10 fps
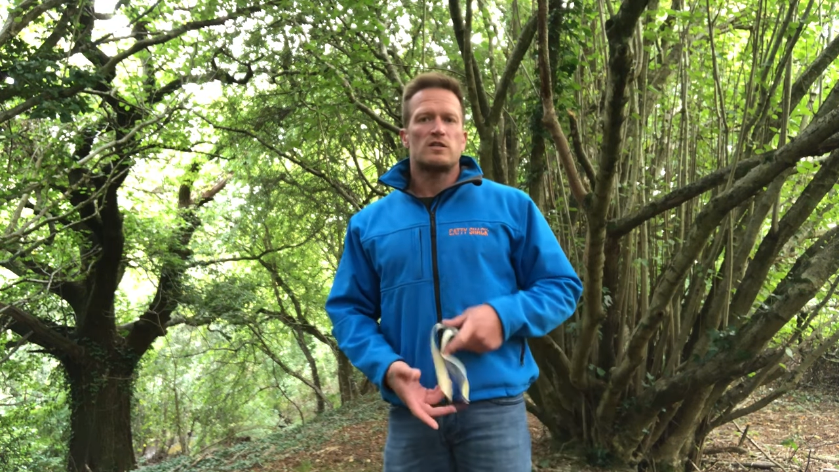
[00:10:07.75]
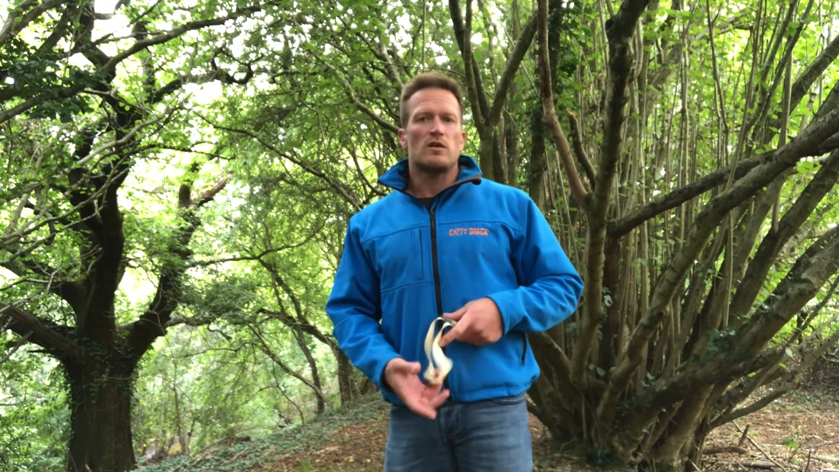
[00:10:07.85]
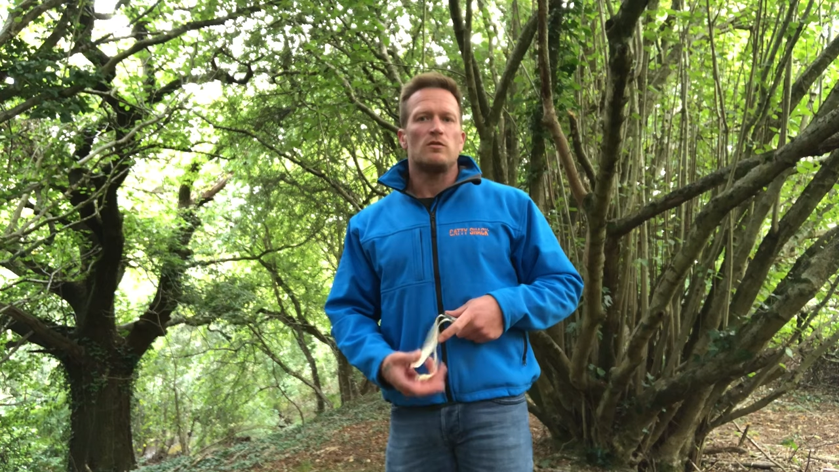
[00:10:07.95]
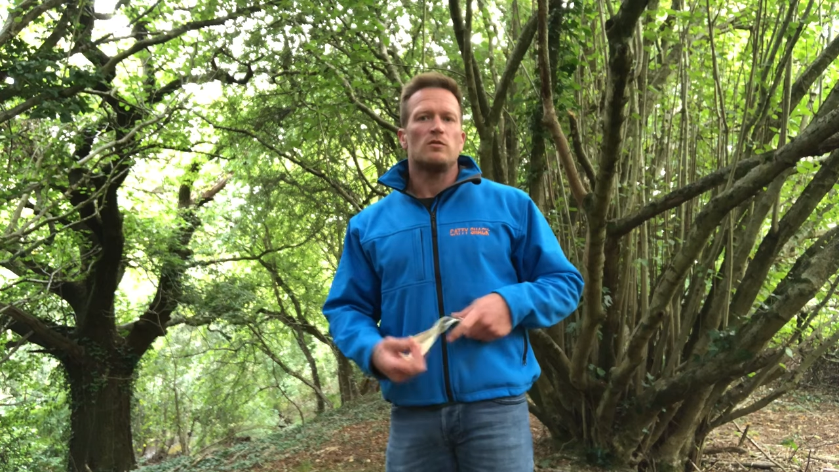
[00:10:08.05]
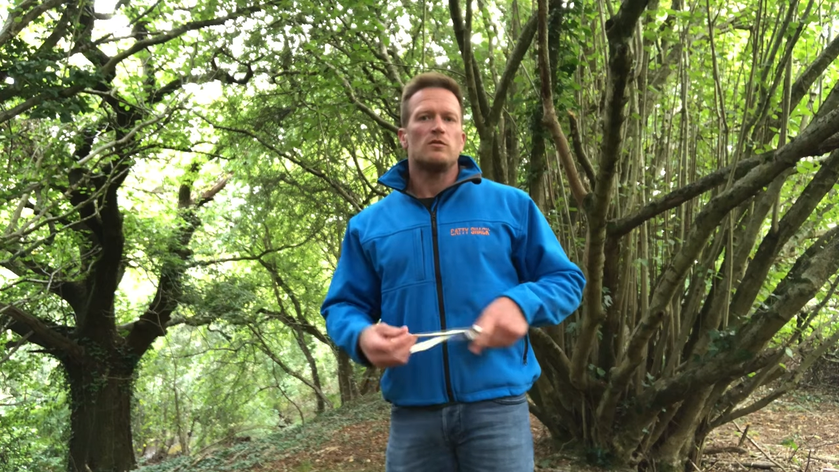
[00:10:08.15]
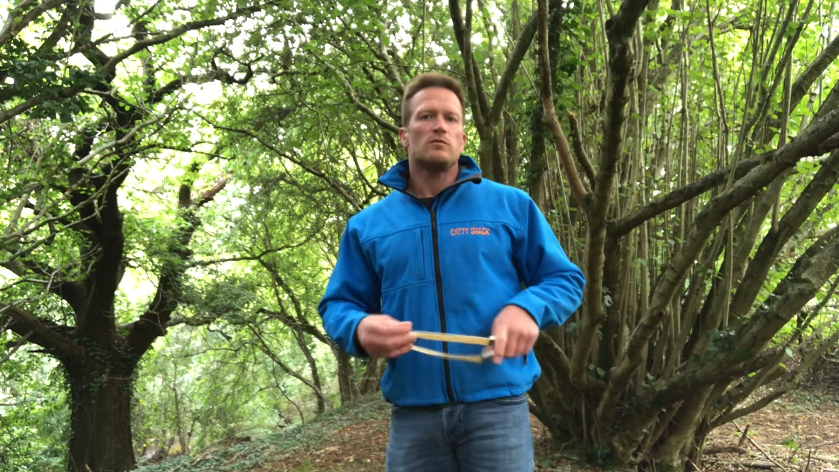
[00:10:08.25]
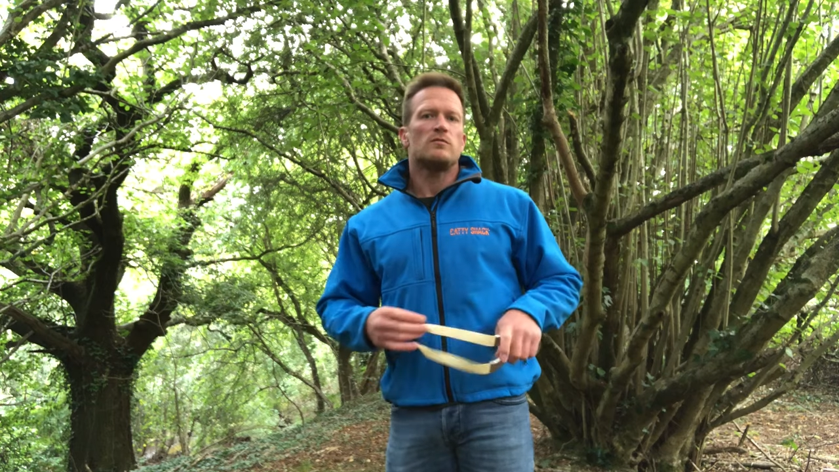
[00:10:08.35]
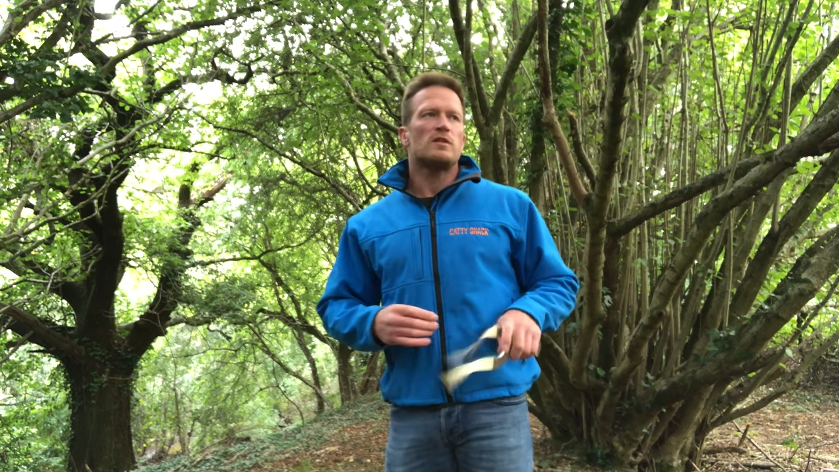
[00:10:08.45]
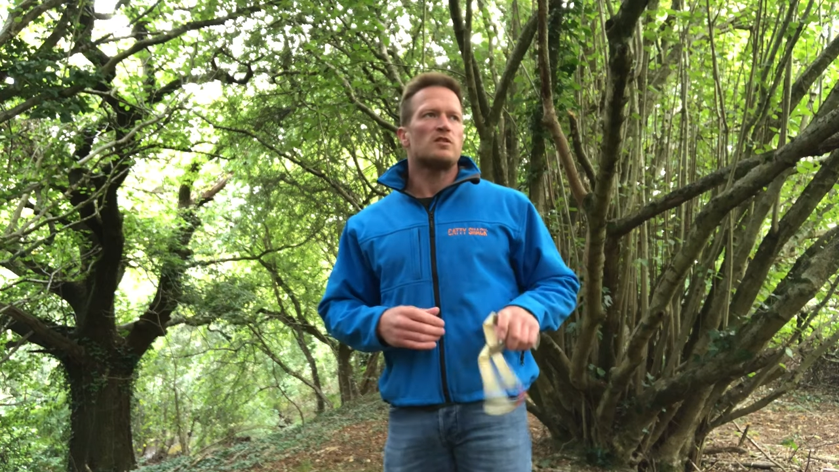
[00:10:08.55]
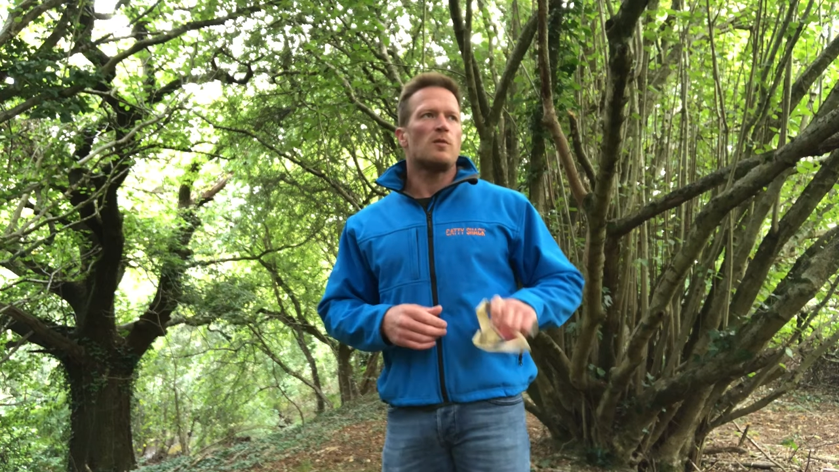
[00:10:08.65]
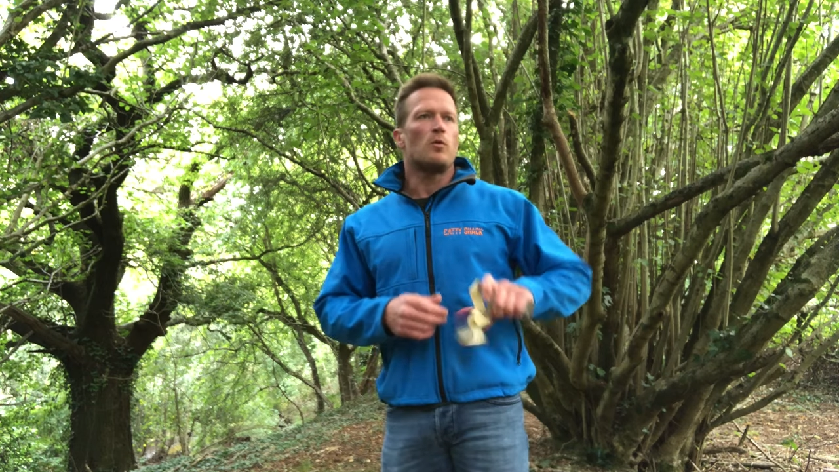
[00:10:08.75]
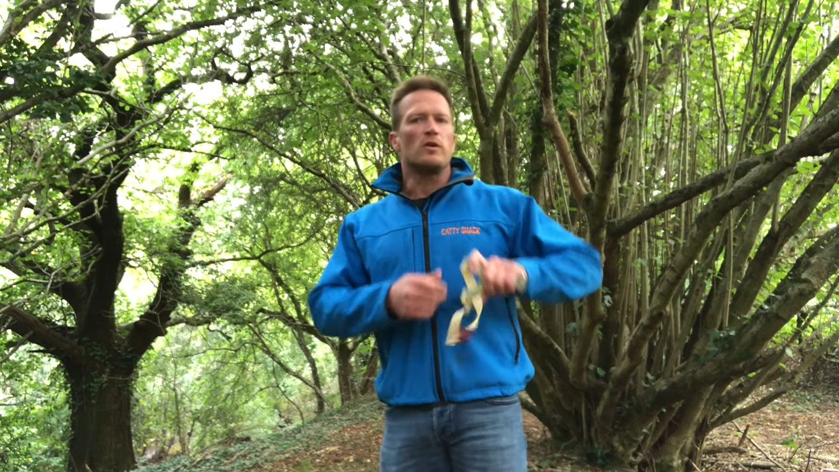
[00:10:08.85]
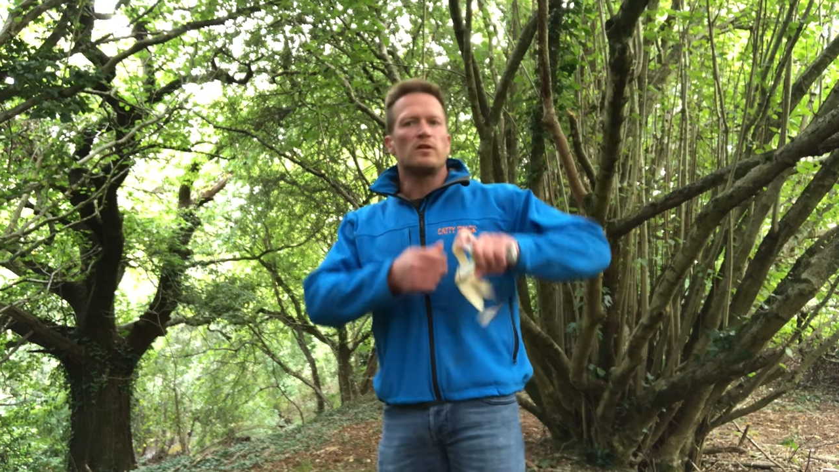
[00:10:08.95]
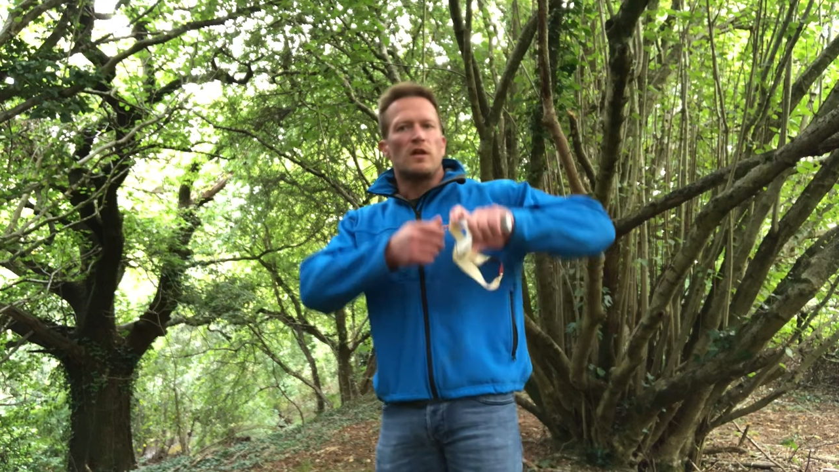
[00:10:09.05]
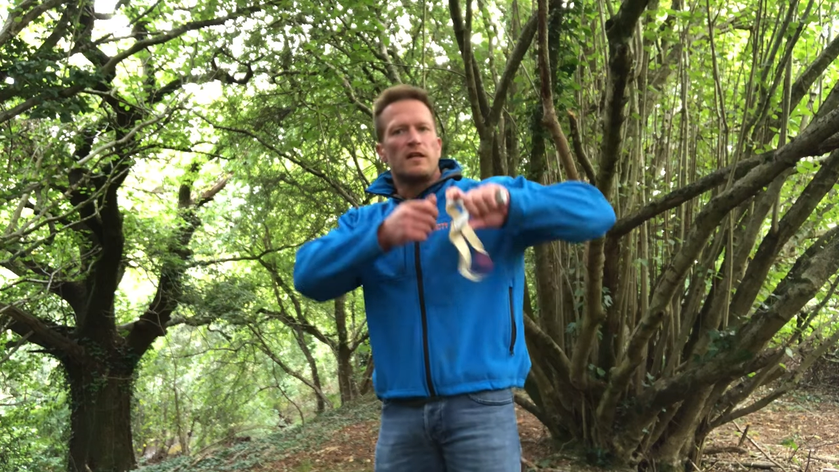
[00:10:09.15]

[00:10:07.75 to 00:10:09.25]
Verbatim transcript: So there's no point in,